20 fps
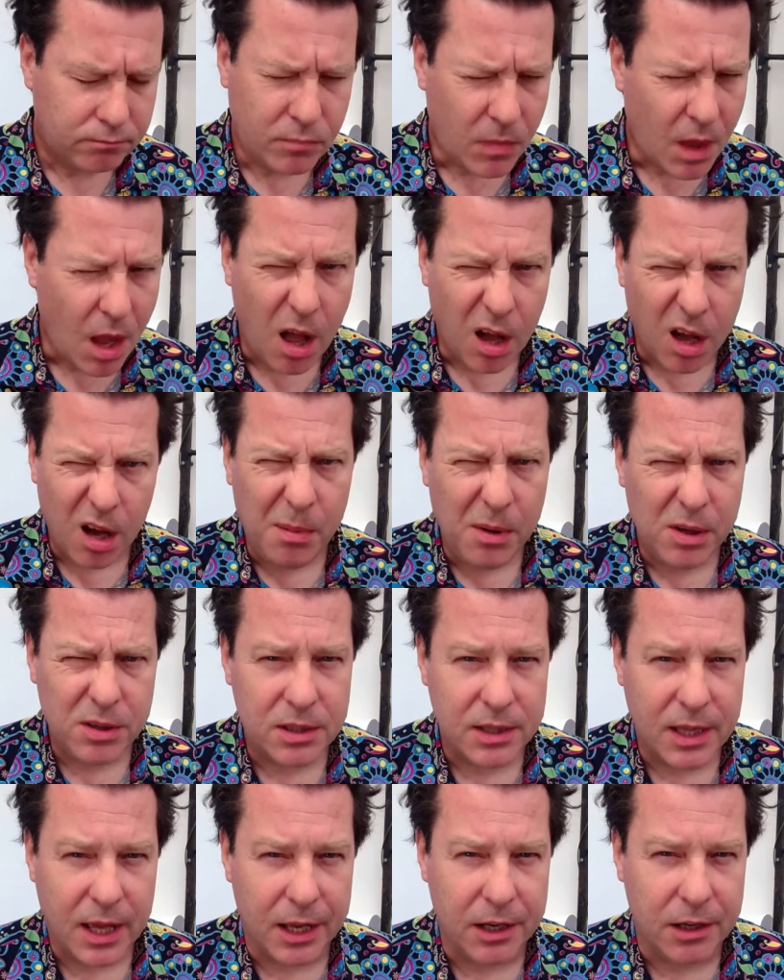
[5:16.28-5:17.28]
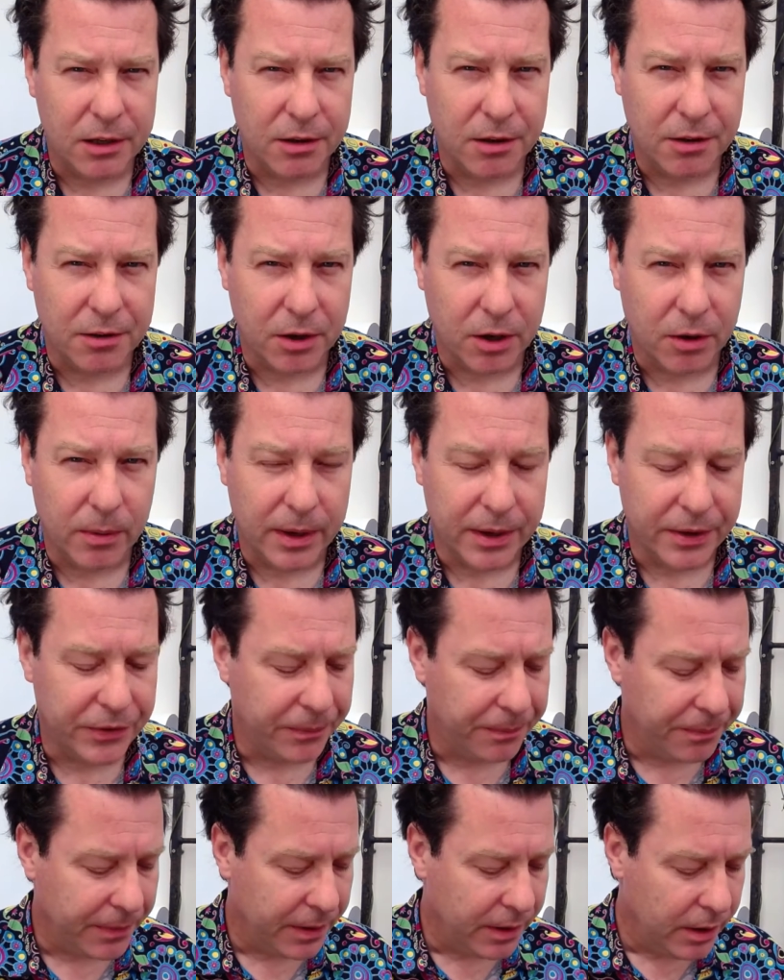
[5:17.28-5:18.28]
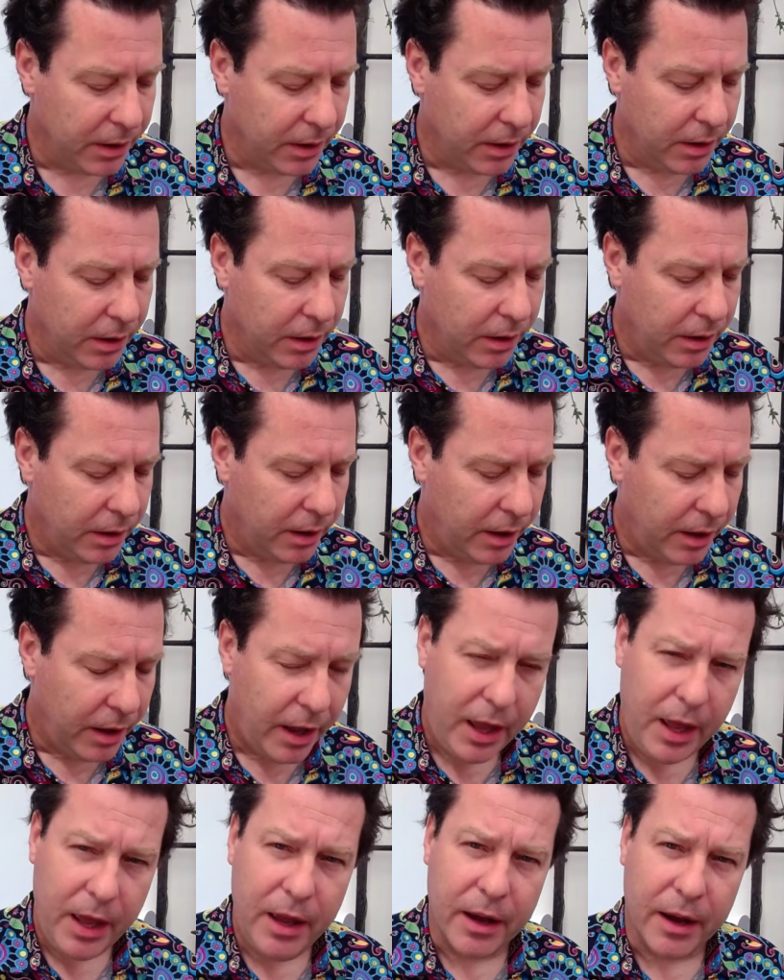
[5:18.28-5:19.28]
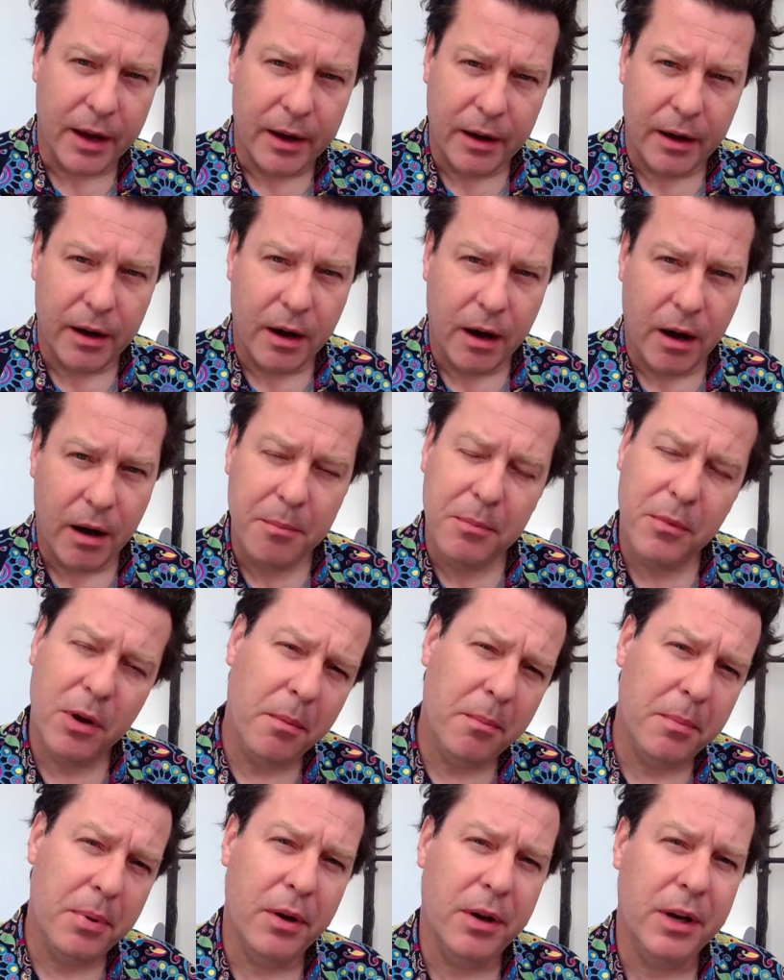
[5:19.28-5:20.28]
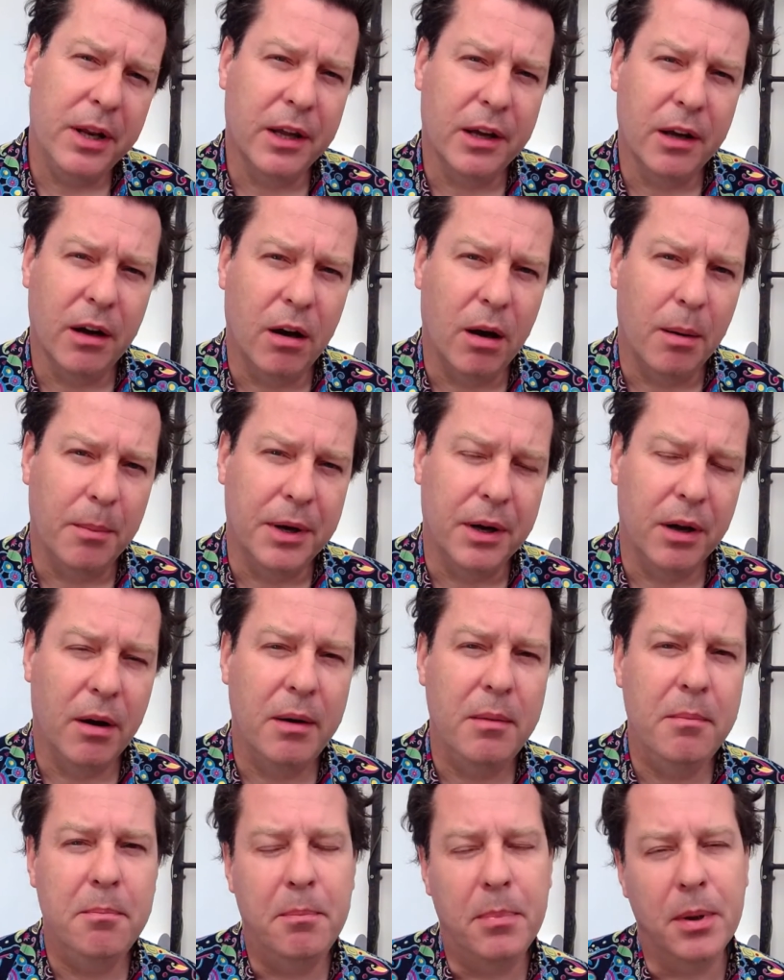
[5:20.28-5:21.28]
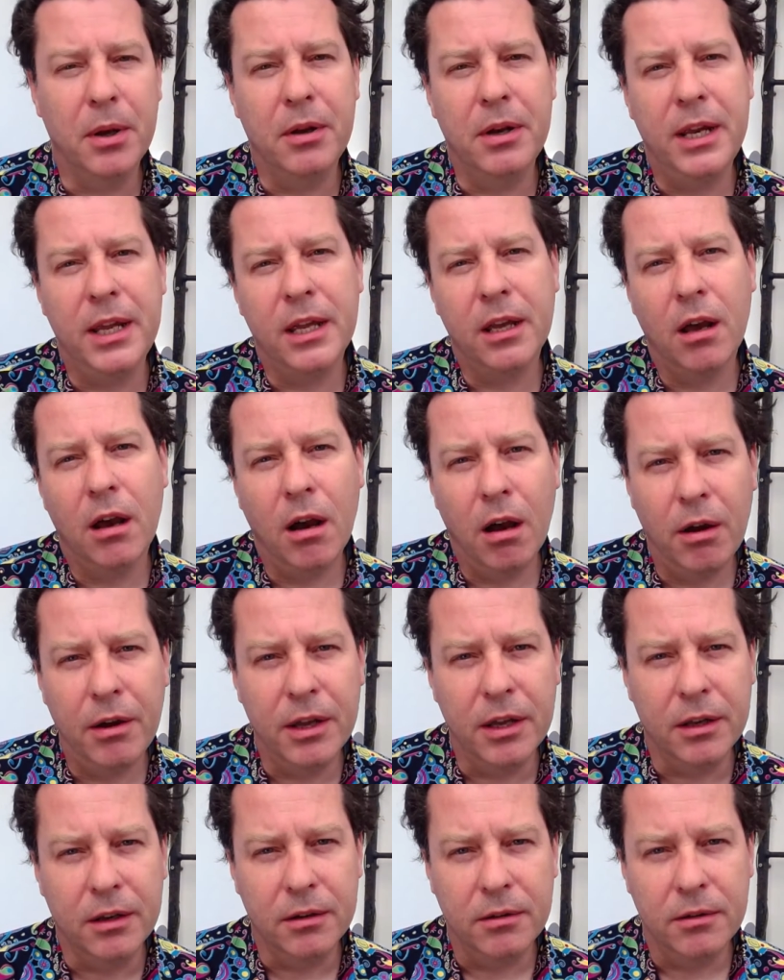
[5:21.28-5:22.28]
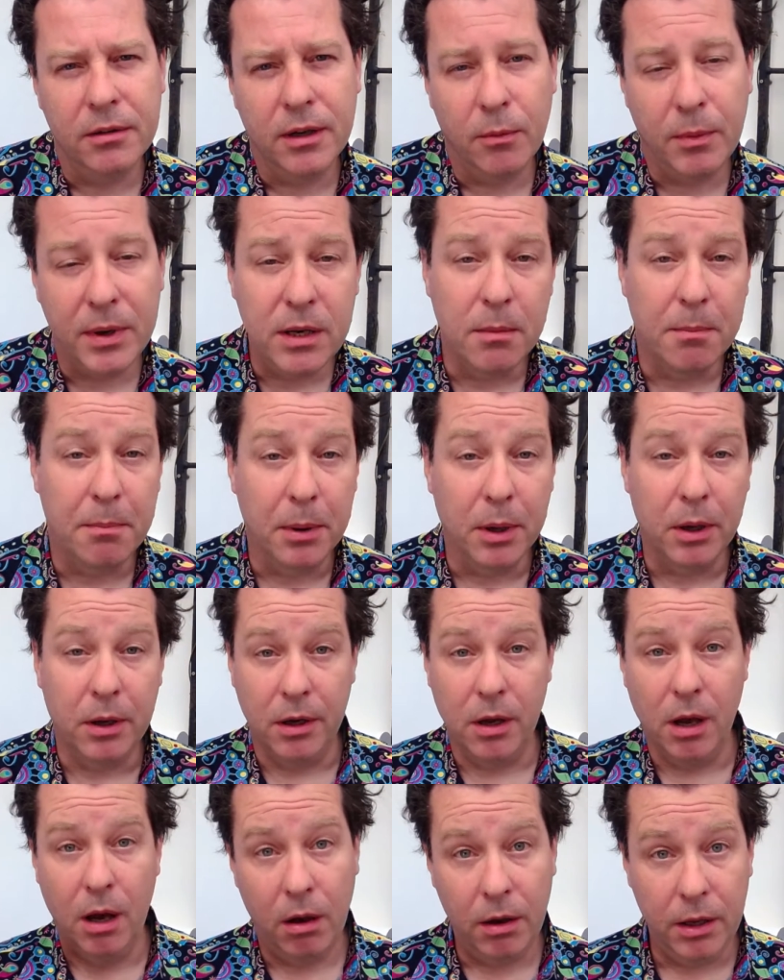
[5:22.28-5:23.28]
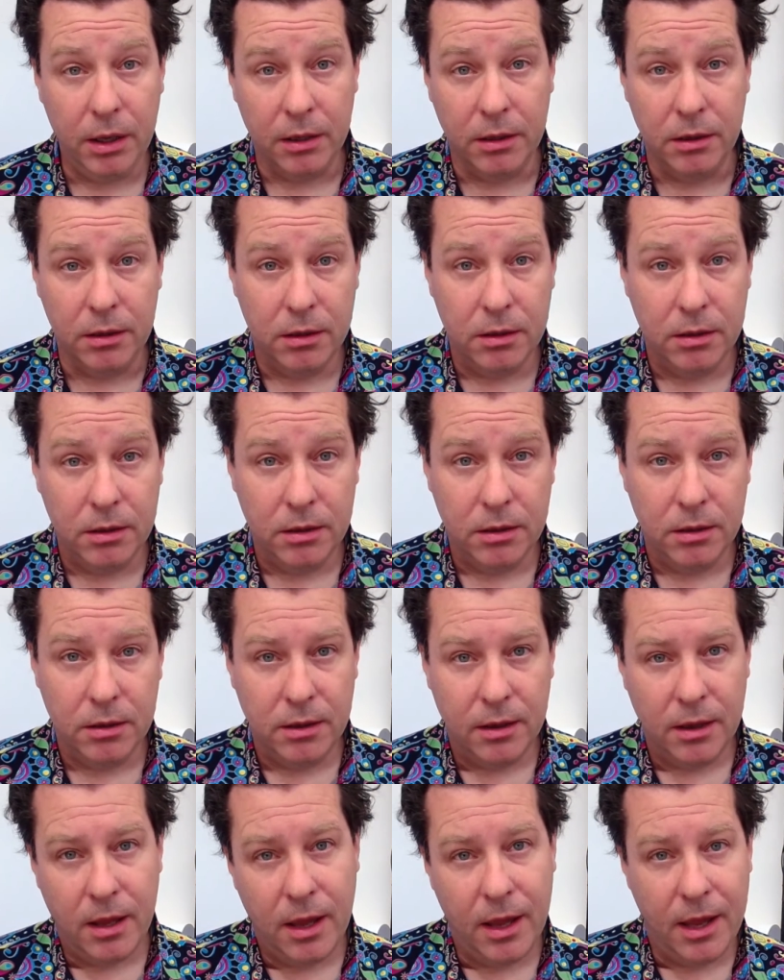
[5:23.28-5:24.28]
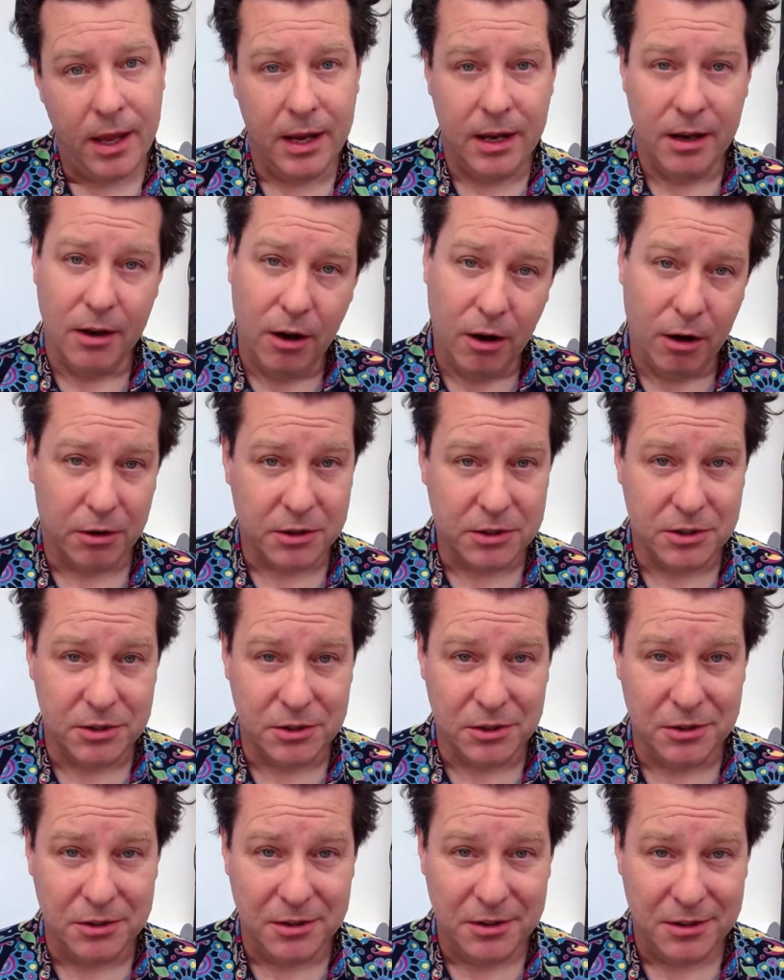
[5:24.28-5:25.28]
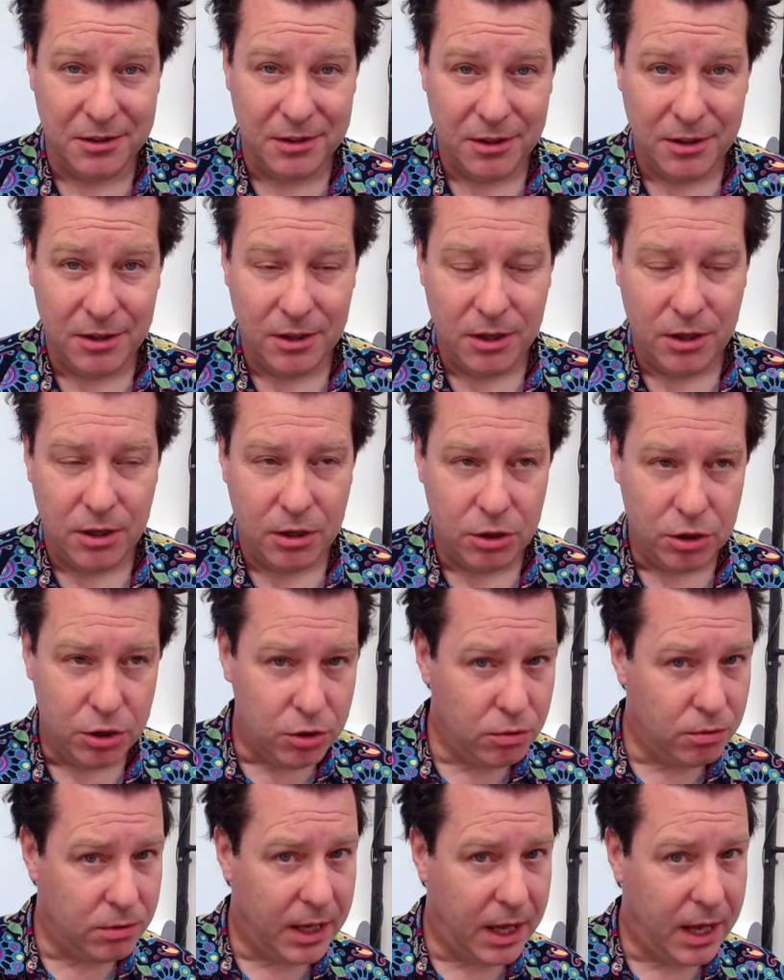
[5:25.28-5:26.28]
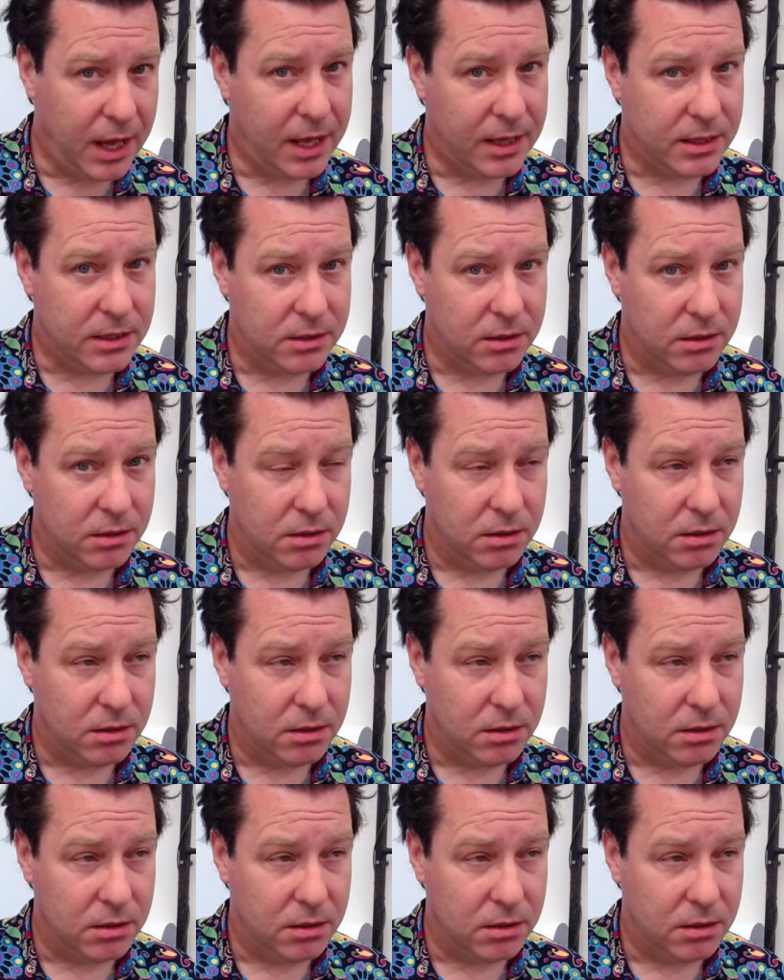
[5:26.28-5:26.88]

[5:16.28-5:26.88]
I'll come on to that in another quiz. Here, I'm not burning carbon, I'm burning iron. Now, when you burn iron in oxygen, you get